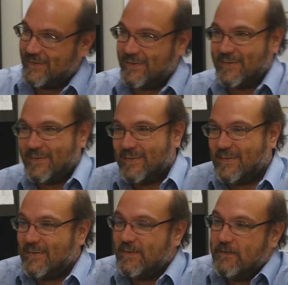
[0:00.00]
so, what are
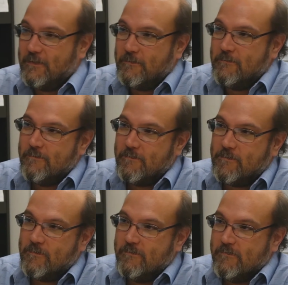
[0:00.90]
your favorite
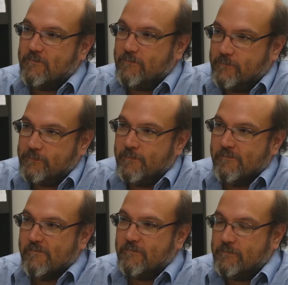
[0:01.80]
tools when
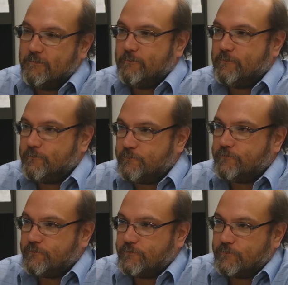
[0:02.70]
you go
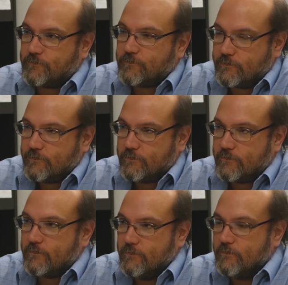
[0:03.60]
about either
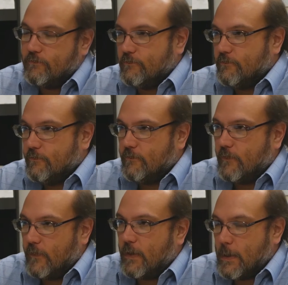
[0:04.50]
just d-
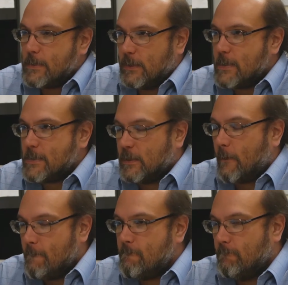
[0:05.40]
designing a
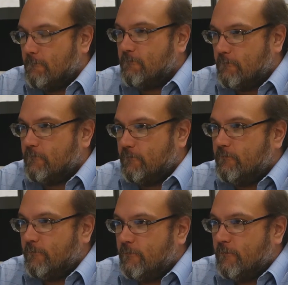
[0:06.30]
website or
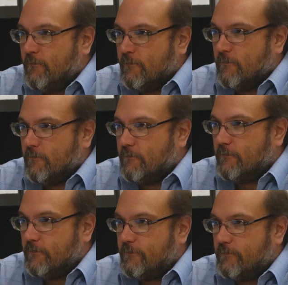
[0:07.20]
actually going into
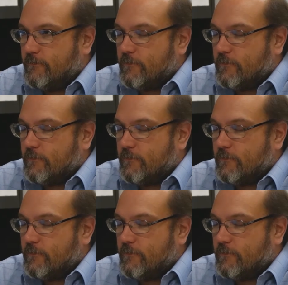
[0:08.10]
development,